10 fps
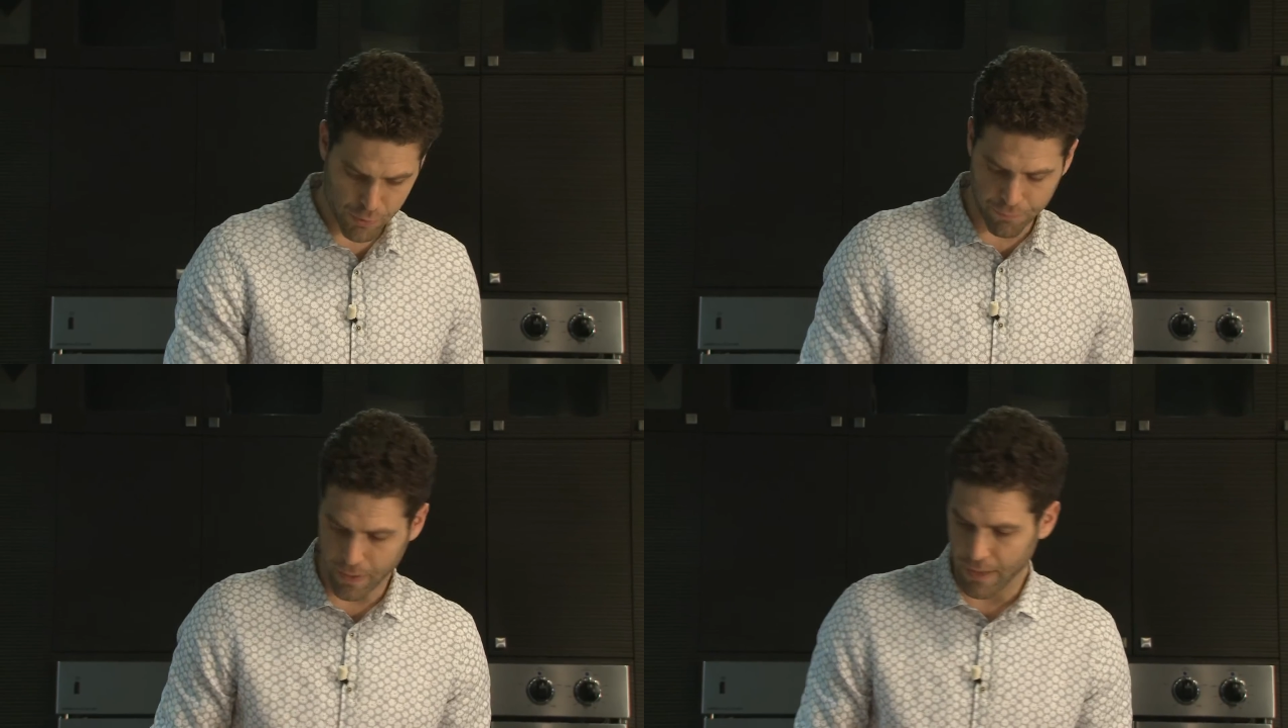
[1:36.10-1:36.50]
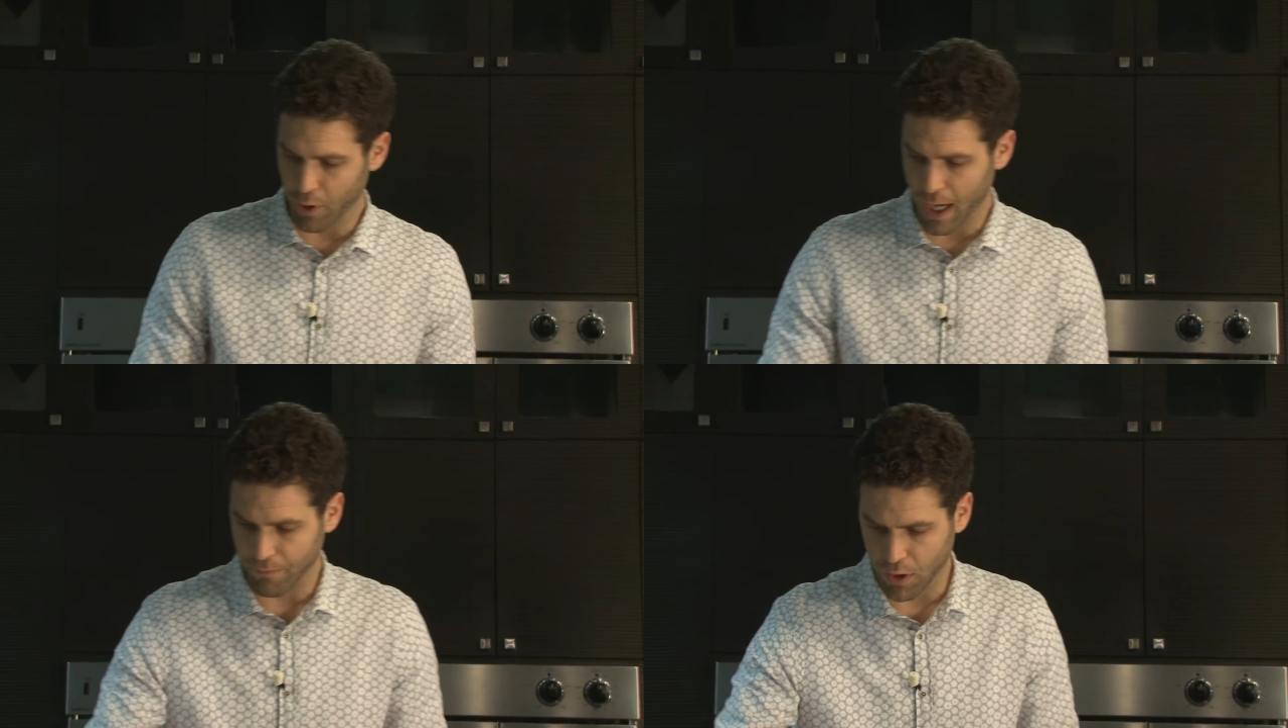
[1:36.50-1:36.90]
flavor.
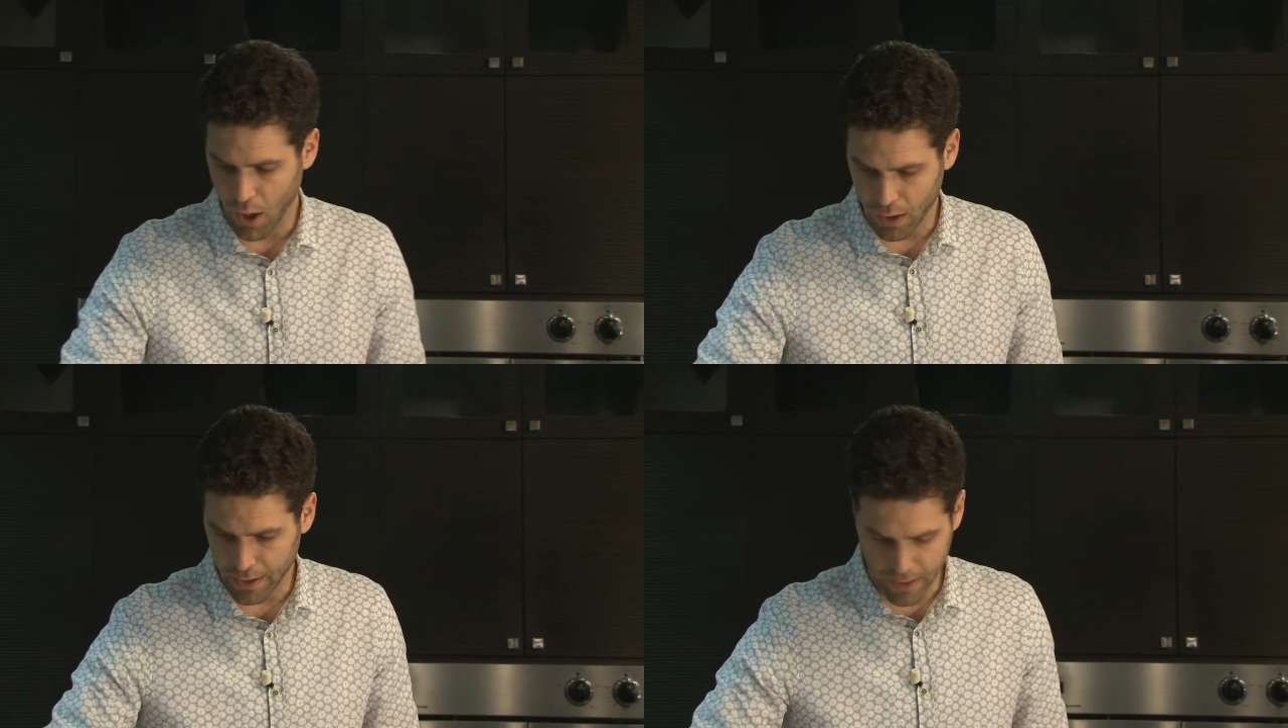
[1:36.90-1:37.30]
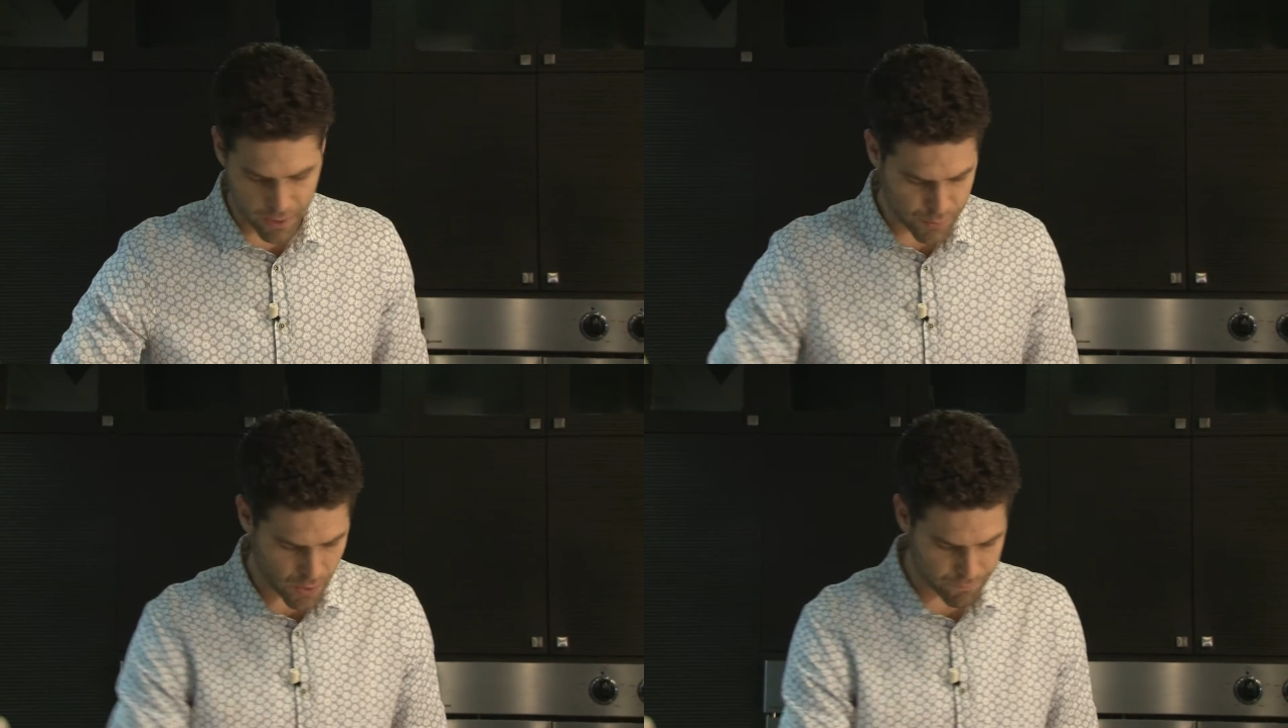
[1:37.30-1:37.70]
I have garlic
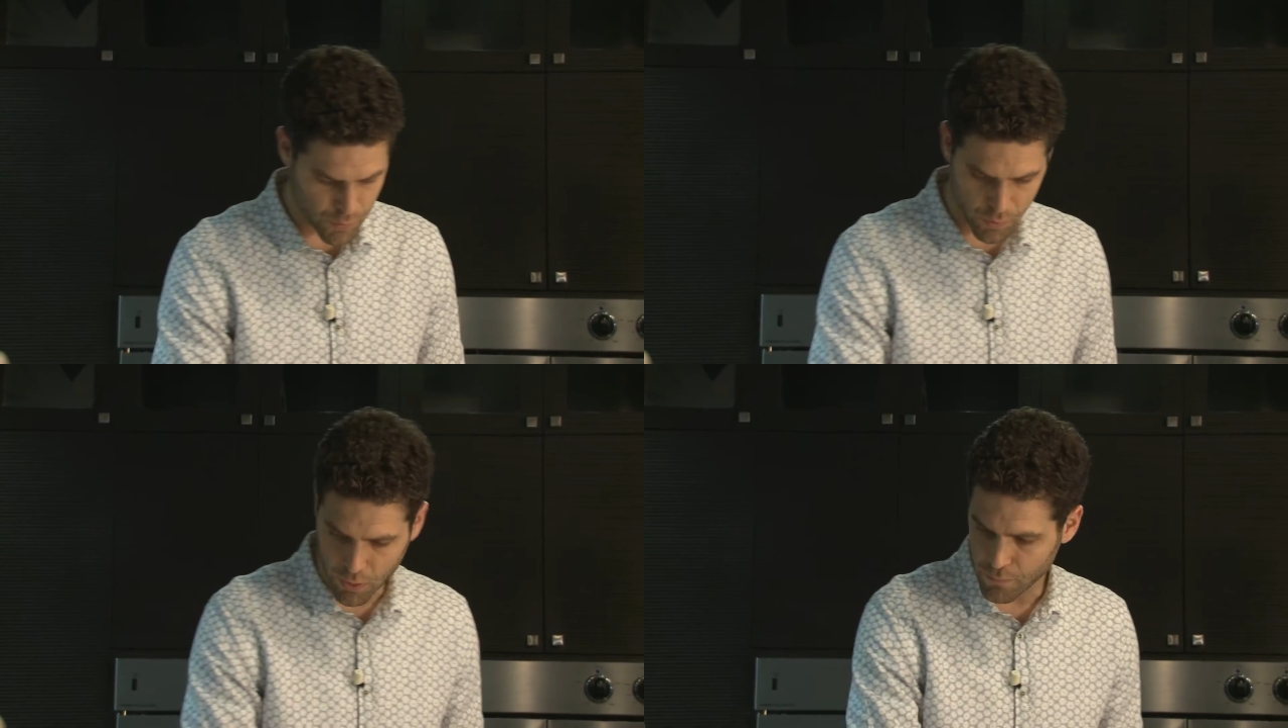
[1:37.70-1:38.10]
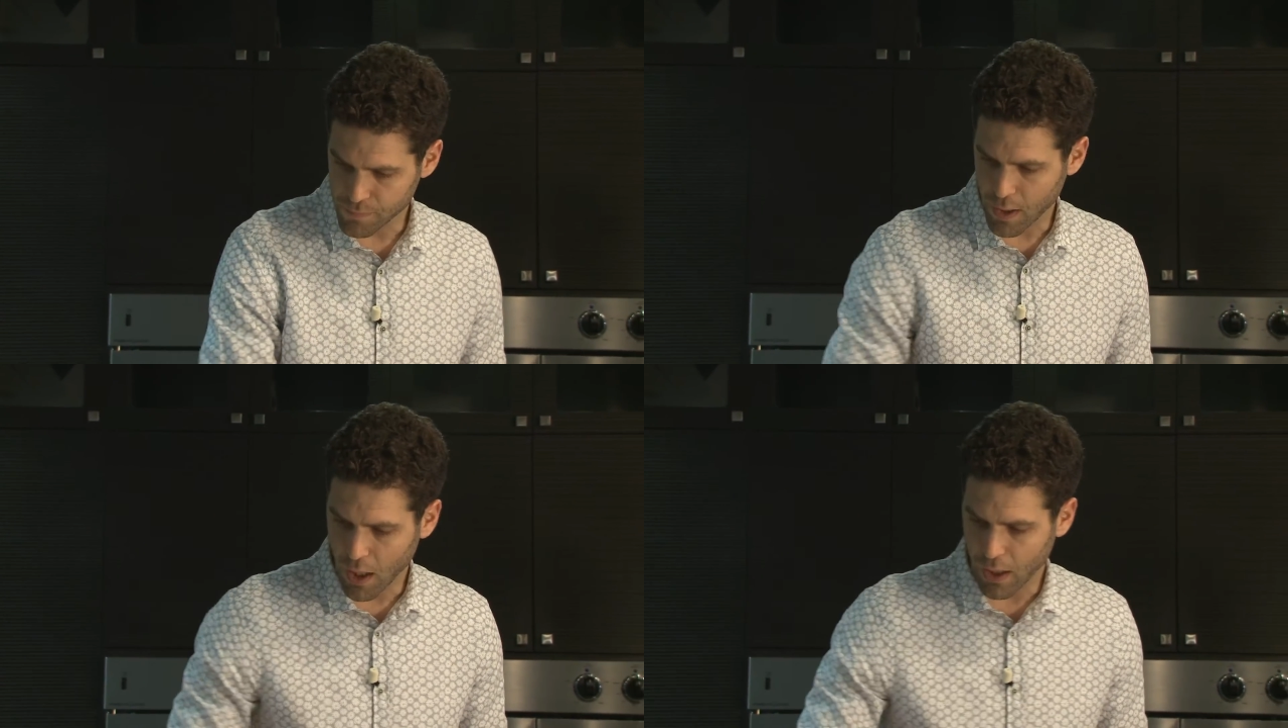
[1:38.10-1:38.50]
here, so I have 2 cloves
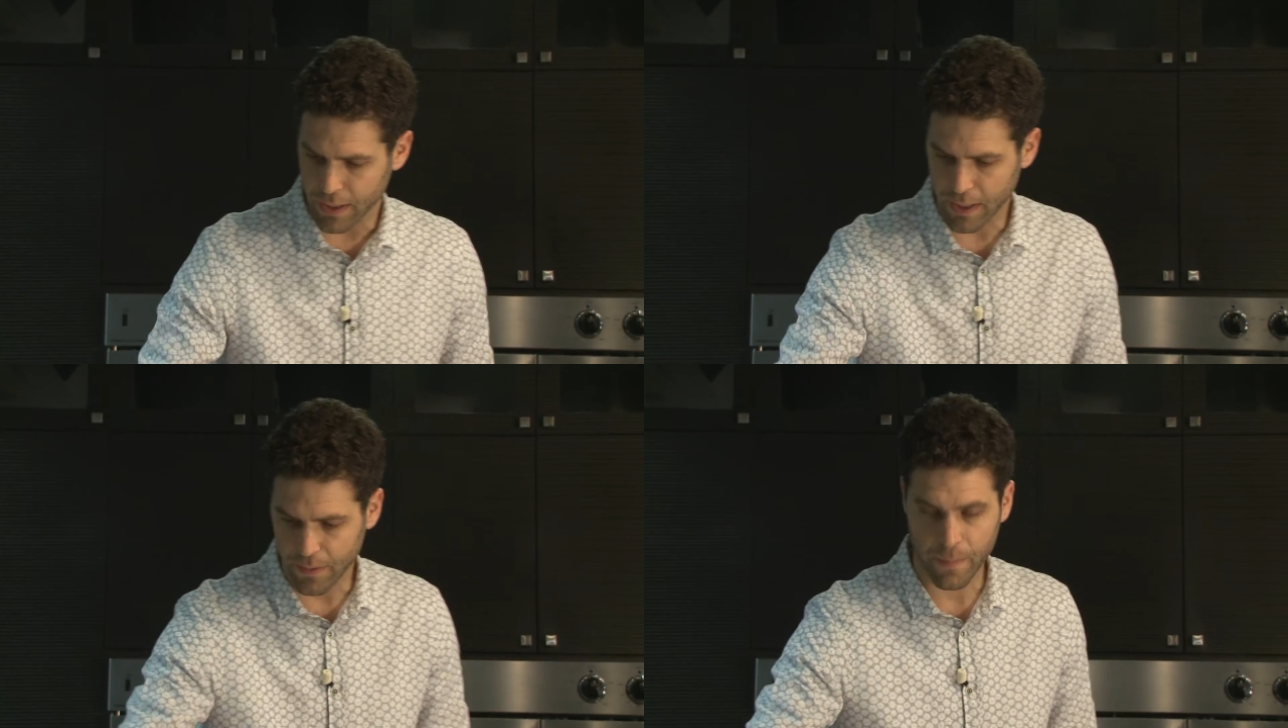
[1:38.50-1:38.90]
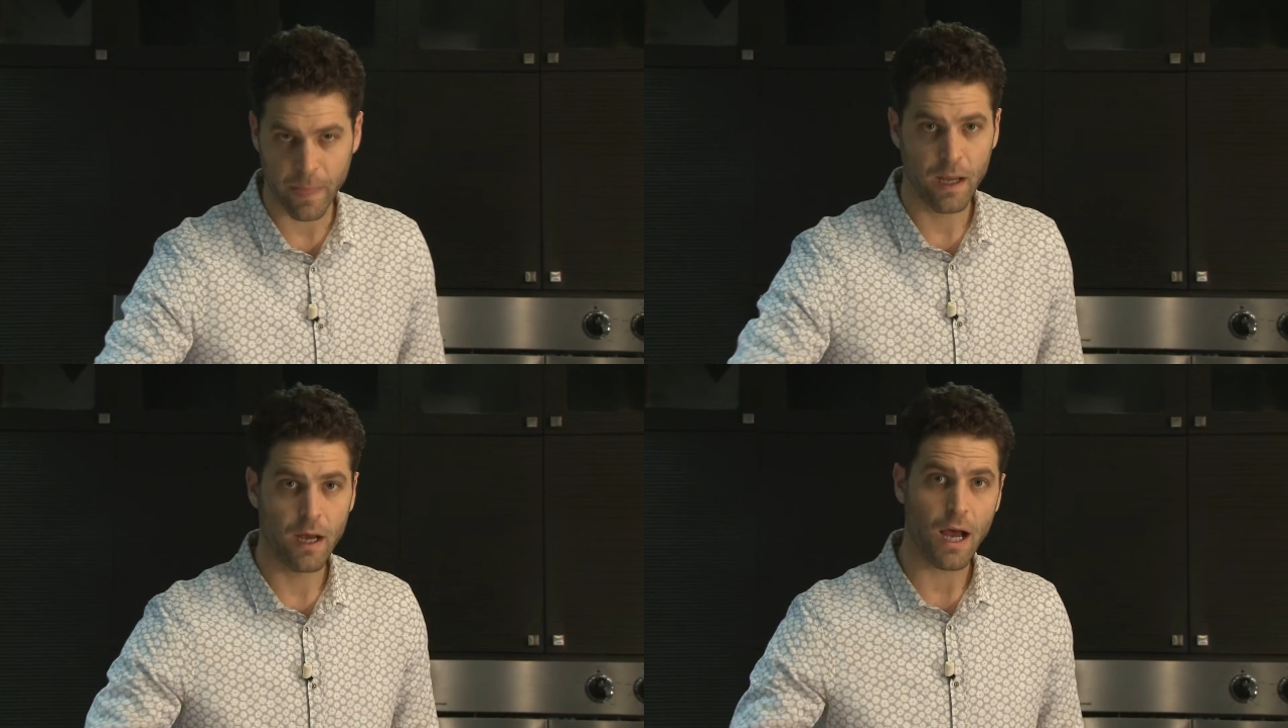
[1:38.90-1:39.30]
of garlic.
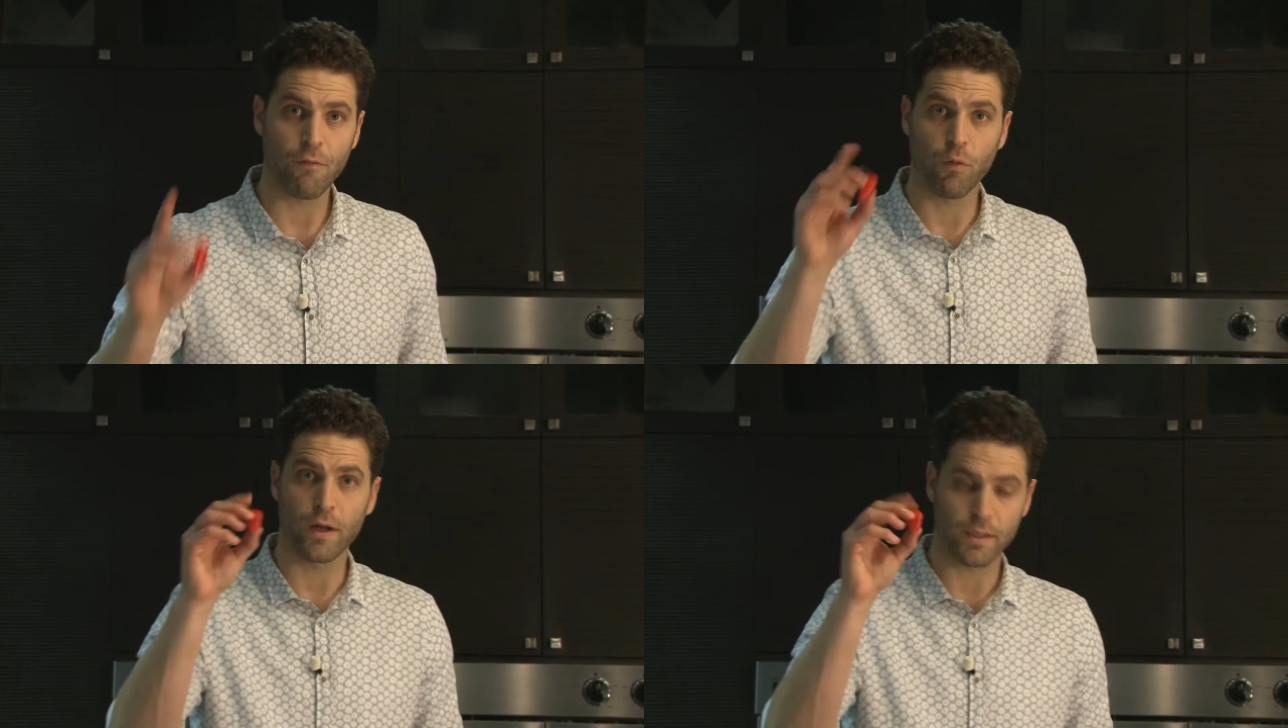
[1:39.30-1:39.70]
I have 1